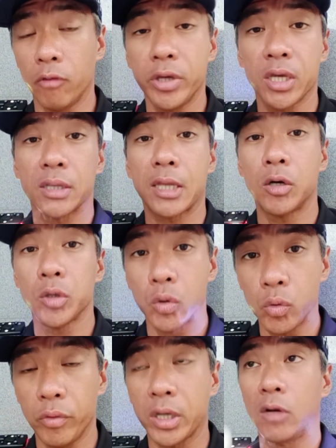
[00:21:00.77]
We can tell
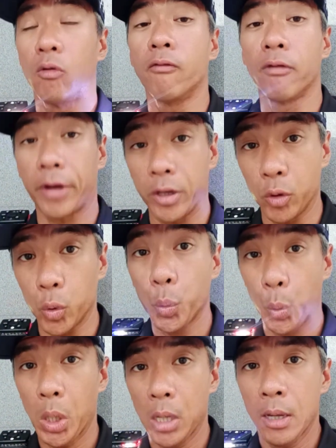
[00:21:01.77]
you, we can override you.
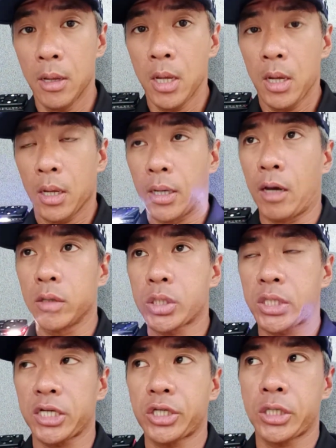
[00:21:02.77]
Now,
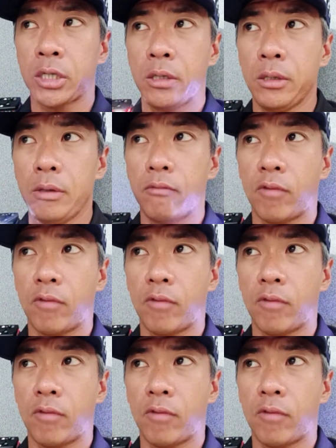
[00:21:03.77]
section